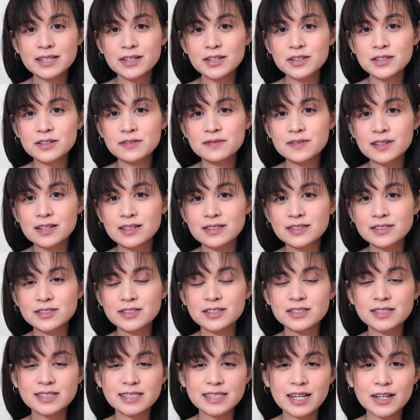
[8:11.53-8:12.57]
other vlogs
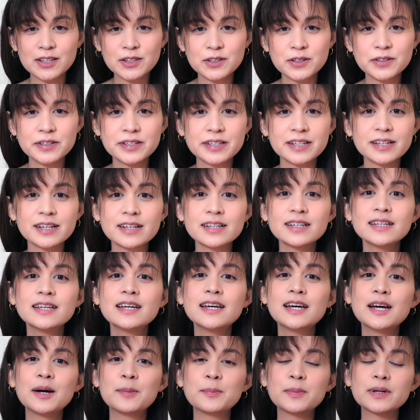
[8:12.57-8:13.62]
on South Korea
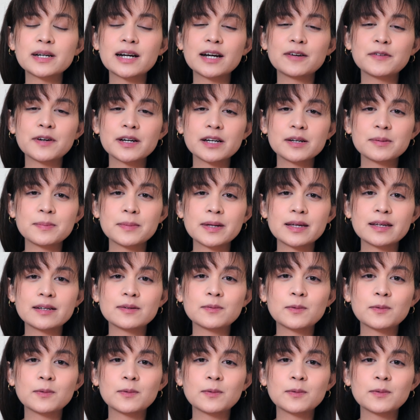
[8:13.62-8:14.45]
but I recommend